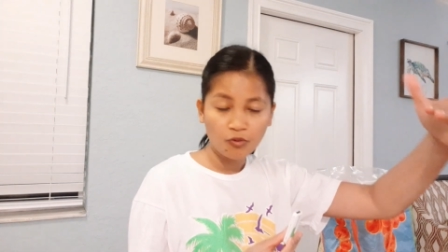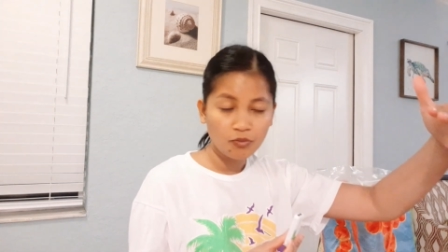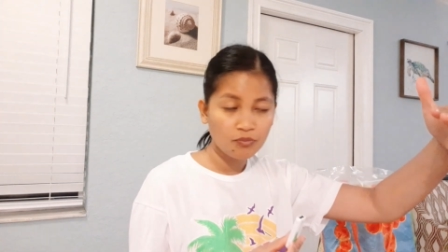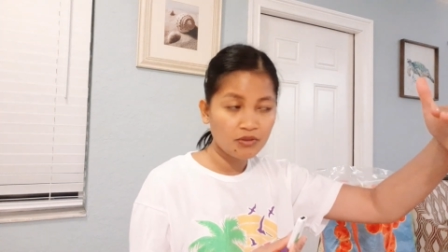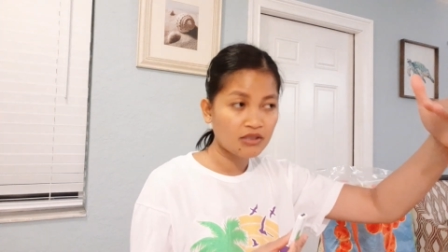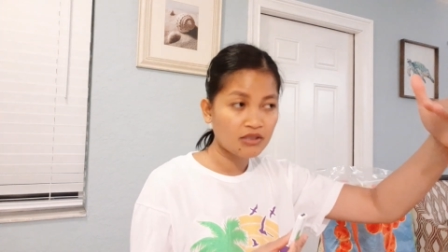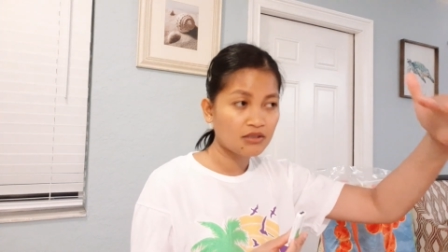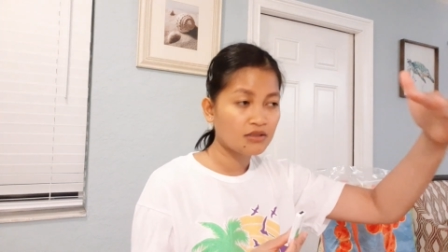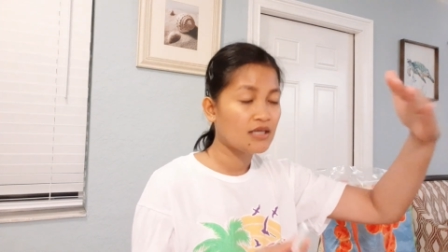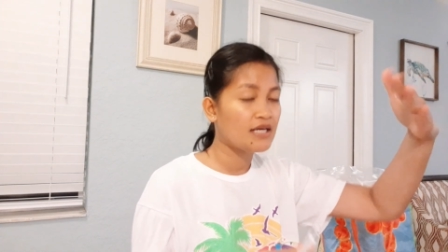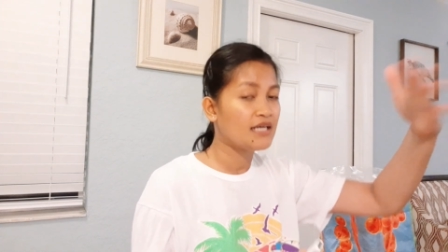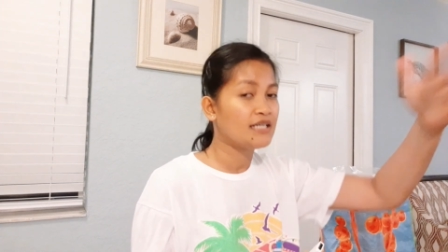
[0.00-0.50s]

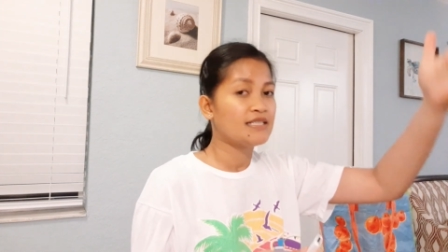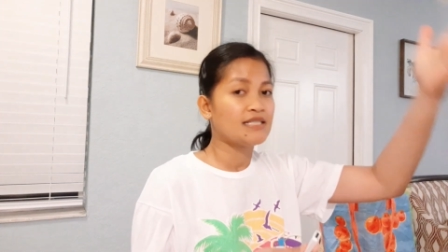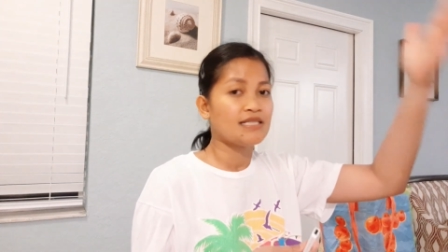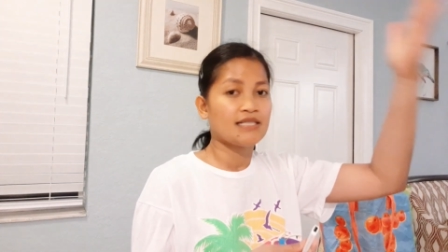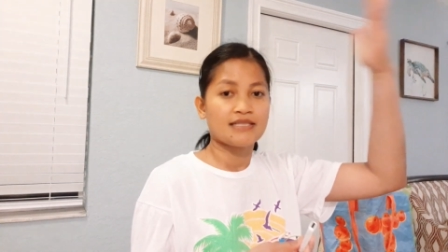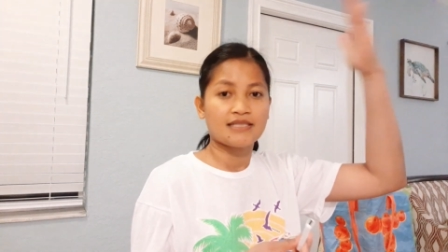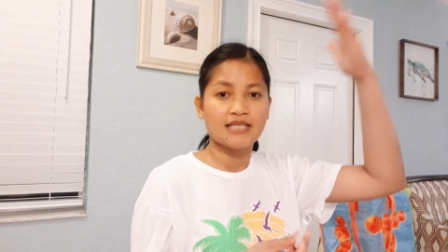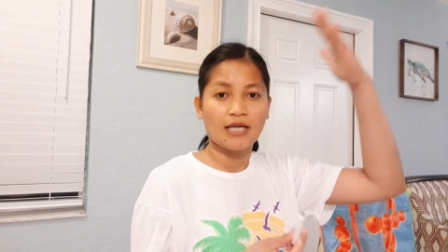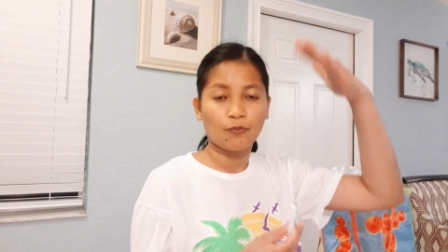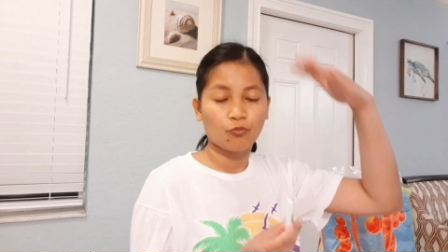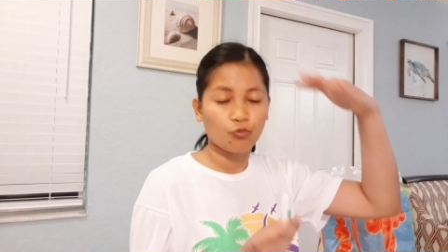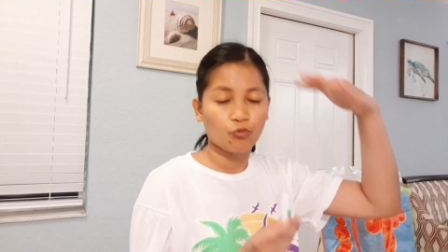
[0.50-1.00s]
permit,
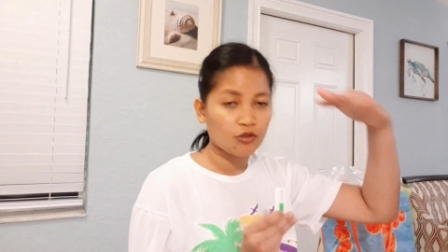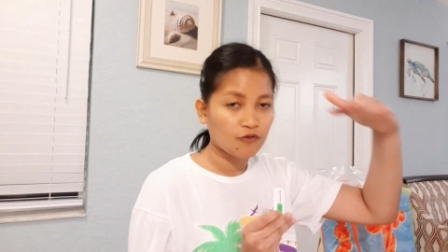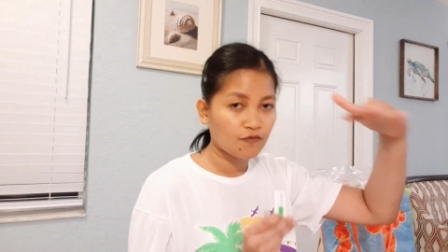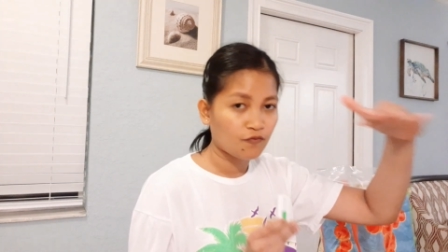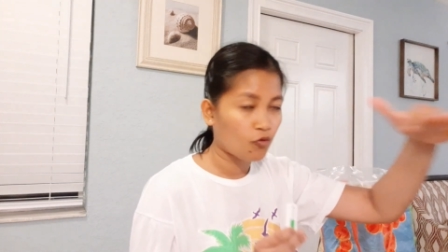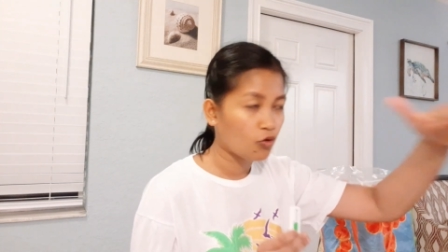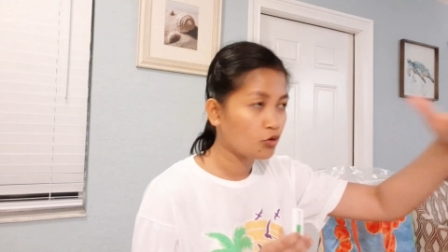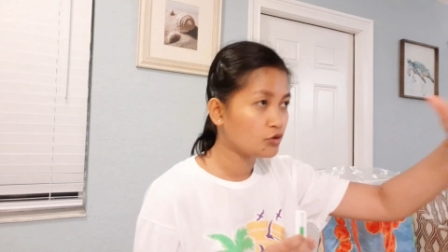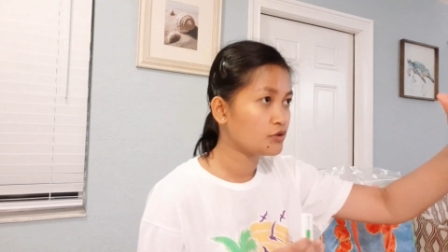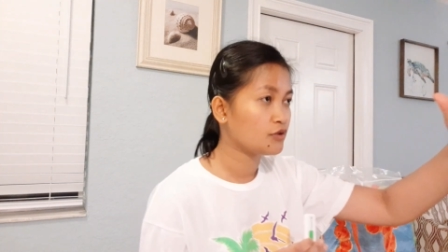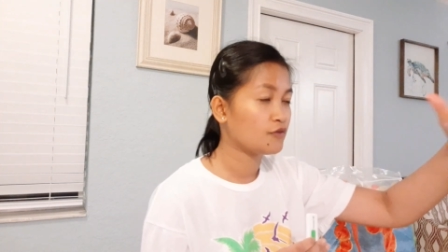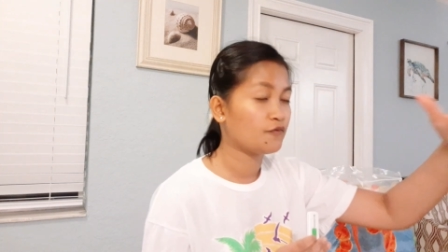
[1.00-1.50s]
separate
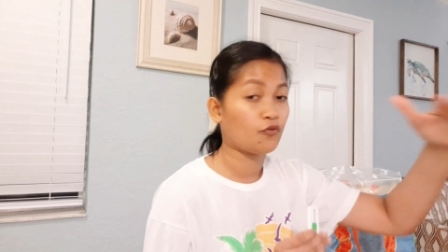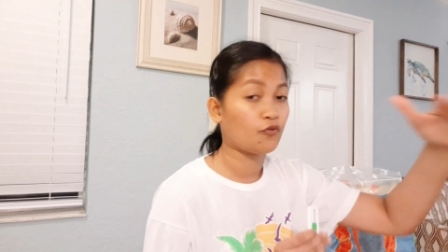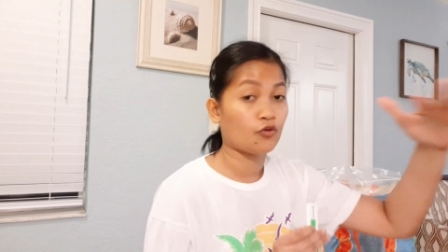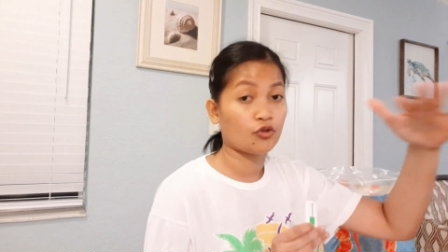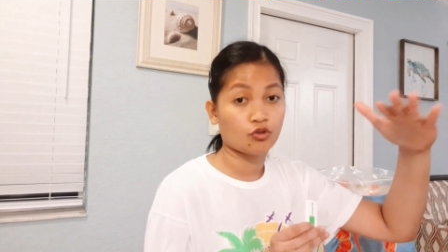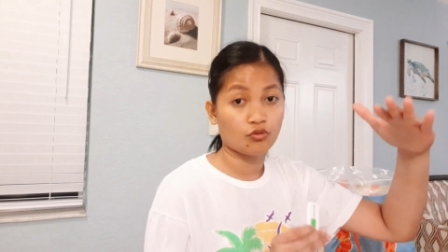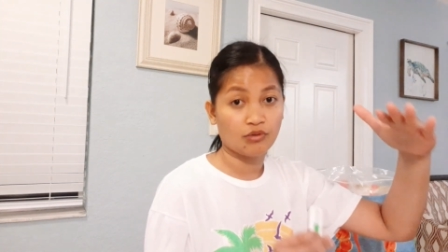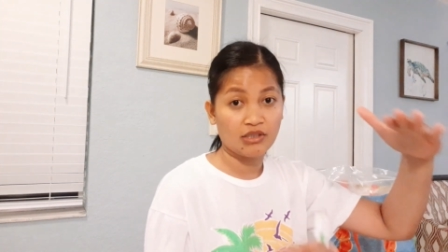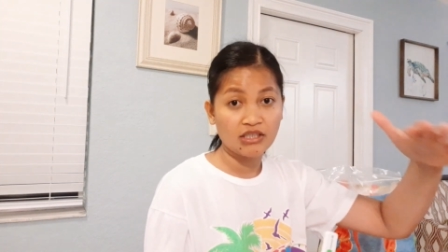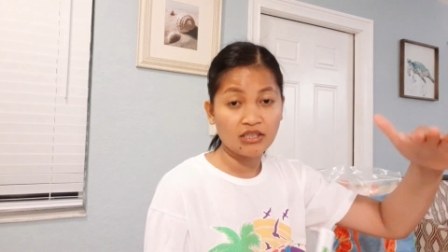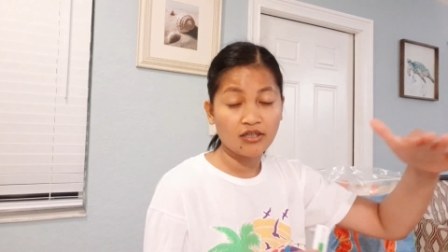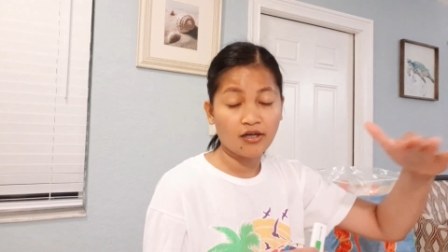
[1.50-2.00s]
folder for
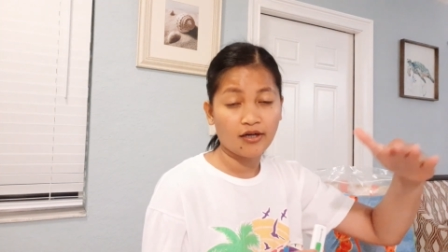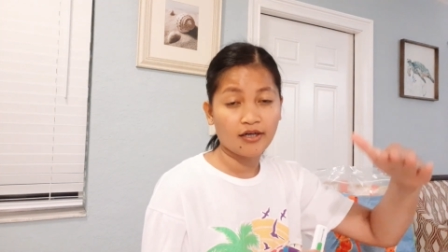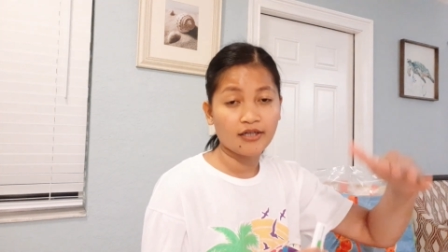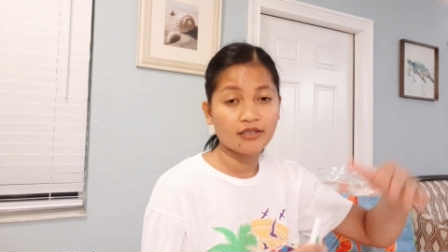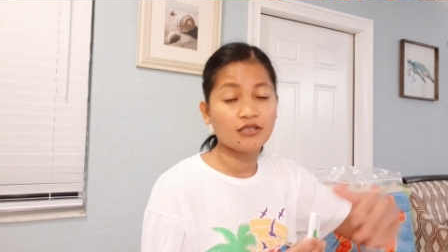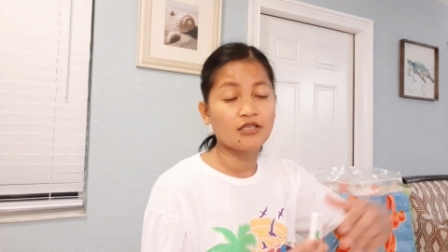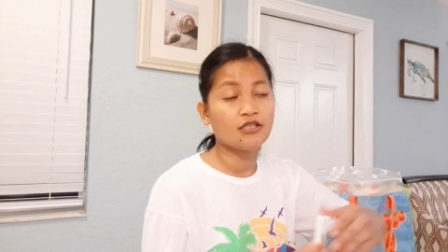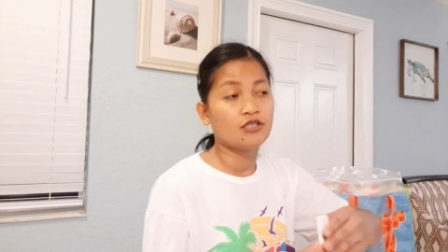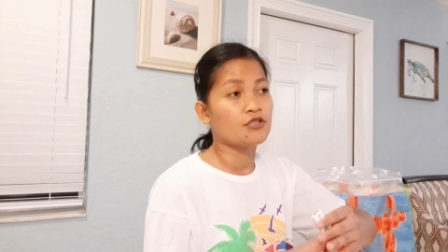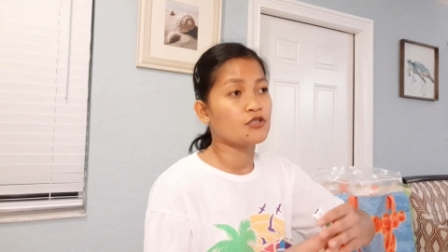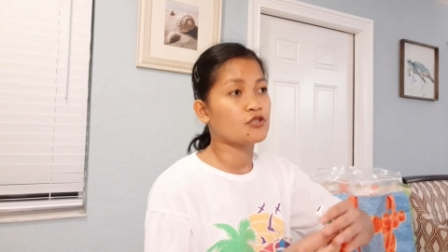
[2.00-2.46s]
green card.